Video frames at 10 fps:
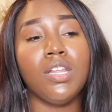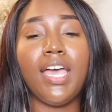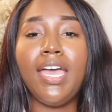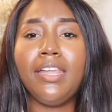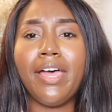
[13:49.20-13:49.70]

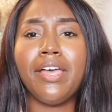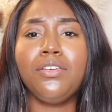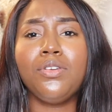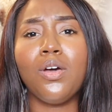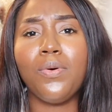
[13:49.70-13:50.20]
And
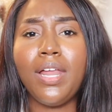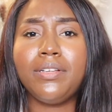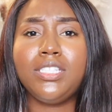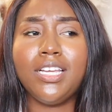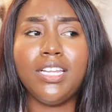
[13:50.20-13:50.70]
like, you know, when
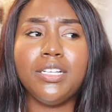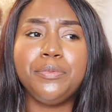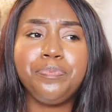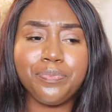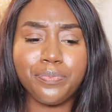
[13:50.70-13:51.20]
I was
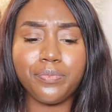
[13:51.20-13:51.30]
telling